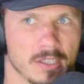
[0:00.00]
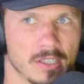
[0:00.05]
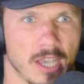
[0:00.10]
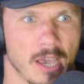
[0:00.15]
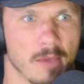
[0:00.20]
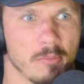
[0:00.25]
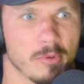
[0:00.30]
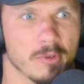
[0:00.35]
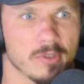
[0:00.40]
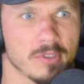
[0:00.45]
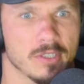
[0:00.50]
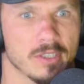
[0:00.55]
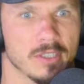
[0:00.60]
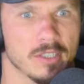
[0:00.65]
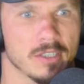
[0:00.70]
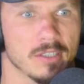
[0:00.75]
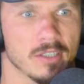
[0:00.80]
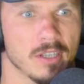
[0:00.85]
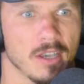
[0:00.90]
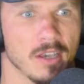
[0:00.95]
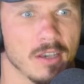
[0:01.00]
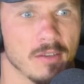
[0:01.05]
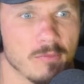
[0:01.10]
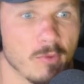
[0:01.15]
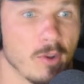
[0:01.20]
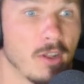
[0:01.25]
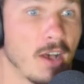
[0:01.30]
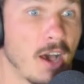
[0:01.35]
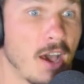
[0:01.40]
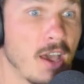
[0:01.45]
examples is this uh,
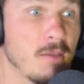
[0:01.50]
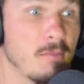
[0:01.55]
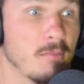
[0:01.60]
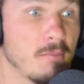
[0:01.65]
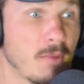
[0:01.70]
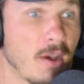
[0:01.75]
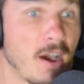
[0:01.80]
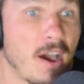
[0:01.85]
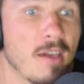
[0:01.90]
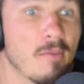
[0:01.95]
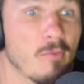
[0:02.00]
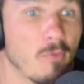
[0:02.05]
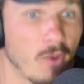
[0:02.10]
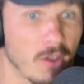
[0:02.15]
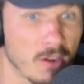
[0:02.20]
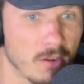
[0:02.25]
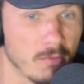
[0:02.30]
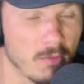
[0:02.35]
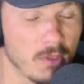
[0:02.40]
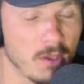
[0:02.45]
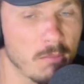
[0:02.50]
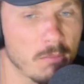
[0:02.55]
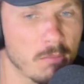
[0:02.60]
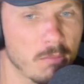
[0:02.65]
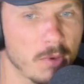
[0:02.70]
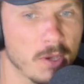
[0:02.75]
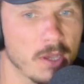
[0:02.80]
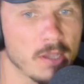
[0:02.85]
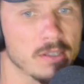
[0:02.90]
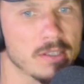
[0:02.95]
well I'm I'm one of them
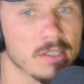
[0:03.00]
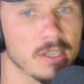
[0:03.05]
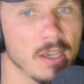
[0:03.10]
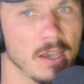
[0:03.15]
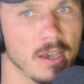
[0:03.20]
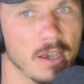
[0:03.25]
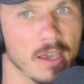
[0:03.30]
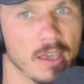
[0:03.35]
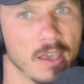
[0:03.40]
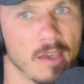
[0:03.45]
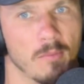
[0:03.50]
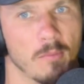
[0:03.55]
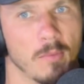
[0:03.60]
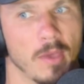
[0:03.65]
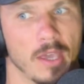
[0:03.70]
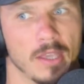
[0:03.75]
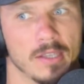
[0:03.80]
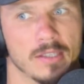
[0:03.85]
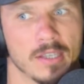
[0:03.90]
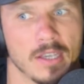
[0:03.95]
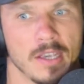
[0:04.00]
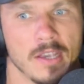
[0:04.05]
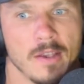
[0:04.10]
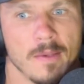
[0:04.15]
but uh, I have a mate